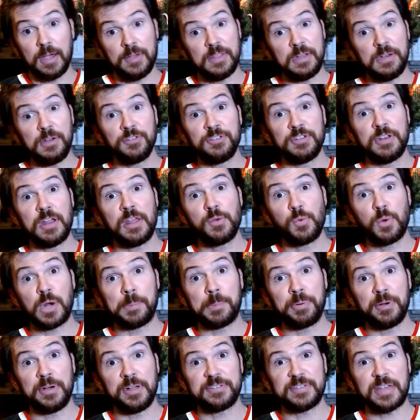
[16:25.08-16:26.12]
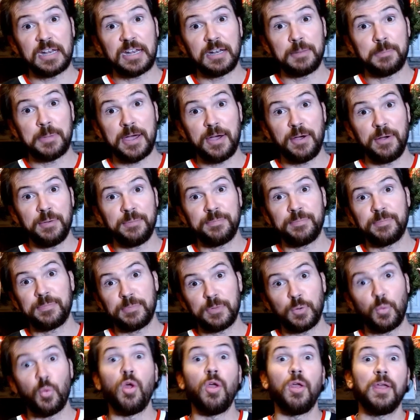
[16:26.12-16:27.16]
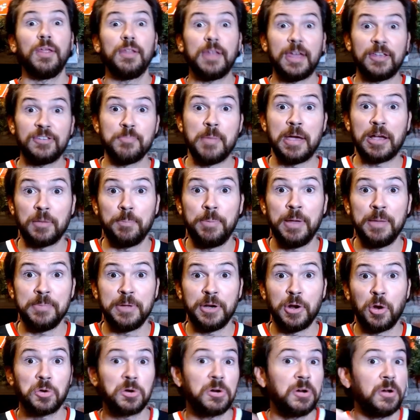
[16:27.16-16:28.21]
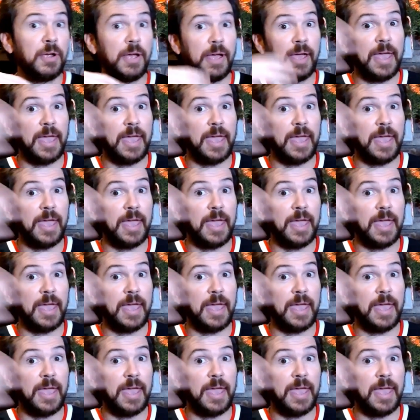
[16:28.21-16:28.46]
And then here's another one I'm pretty excited about. Well, as a Michael Pittman owner,